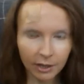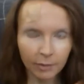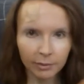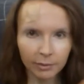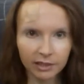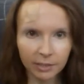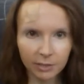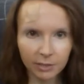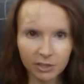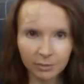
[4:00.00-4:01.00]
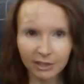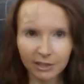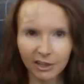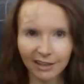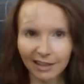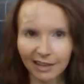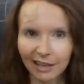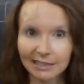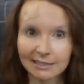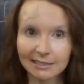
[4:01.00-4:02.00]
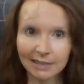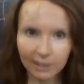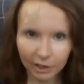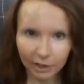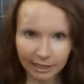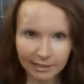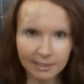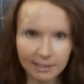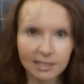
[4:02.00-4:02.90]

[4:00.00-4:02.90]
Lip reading: But the immersion blender I got is not great.